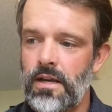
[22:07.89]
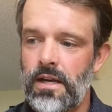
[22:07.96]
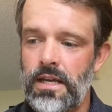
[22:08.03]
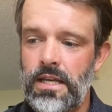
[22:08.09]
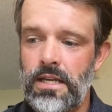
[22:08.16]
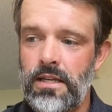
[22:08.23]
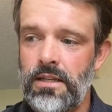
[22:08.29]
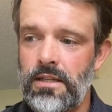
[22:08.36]

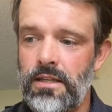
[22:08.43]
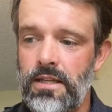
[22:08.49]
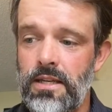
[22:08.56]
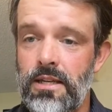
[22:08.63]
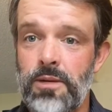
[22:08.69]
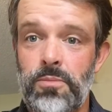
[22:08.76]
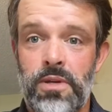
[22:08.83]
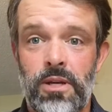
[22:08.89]
he
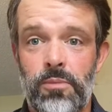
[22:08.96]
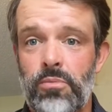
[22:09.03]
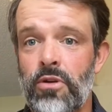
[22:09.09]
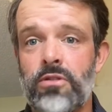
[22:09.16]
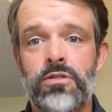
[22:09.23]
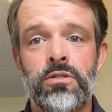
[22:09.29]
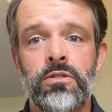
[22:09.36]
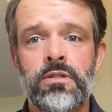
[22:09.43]
committed
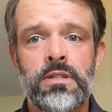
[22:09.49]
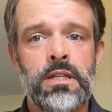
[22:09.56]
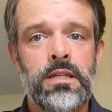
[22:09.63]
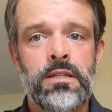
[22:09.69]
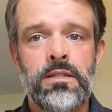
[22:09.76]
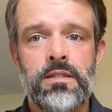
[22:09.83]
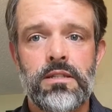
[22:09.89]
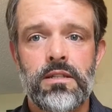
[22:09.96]
personal
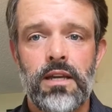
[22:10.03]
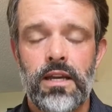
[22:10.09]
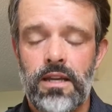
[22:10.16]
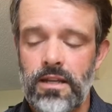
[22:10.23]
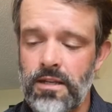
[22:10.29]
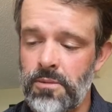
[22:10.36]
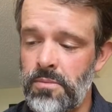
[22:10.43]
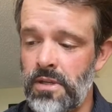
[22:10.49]
sins and he
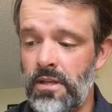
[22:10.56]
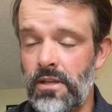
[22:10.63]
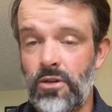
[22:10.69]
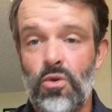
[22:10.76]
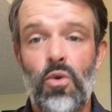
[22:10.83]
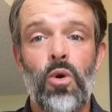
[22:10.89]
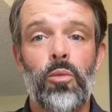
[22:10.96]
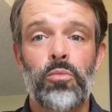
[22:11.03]
committed
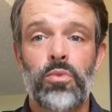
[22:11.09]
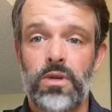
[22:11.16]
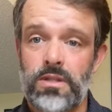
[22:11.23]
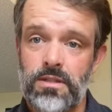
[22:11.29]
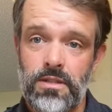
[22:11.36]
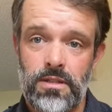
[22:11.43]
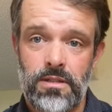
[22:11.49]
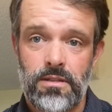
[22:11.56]
corporate
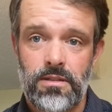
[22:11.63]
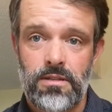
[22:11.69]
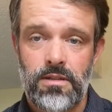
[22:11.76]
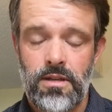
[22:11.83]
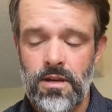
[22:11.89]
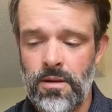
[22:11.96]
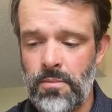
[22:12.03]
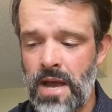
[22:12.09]
sins,
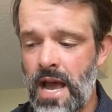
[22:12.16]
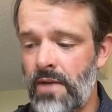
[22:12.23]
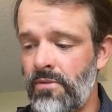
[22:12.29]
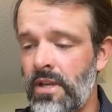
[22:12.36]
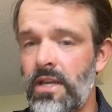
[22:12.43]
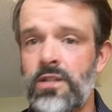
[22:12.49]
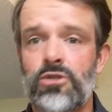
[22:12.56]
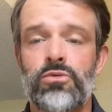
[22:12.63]

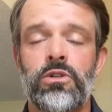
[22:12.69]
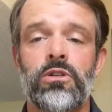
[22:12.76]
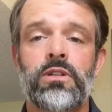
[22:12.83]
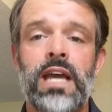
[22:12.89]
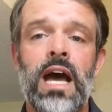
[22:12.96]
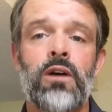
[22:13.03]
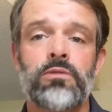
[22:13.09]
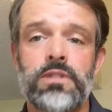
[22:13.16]
having Israel
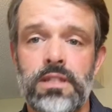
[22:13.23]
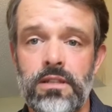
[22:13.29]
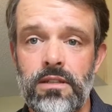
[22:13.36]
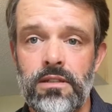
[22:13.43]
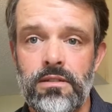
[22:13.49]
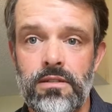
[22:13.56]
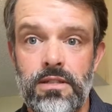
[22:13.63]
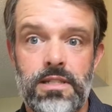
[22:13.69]
counted
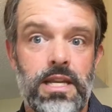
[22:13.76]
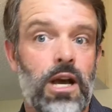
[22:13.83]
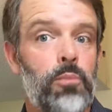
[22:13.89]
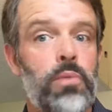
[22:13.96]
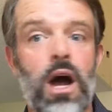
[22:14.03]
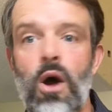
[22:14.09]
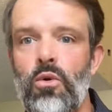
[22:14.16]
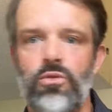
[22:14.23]
to see how
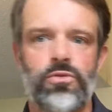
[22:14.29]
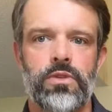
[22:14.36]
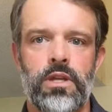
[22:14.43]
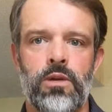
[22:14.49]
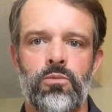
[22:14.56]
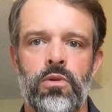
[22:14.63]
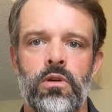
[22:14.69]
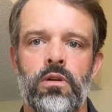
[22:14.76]
powerful they
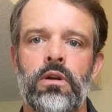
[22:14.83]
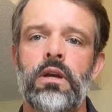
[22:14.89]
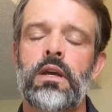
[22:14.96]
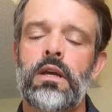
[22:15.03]
were.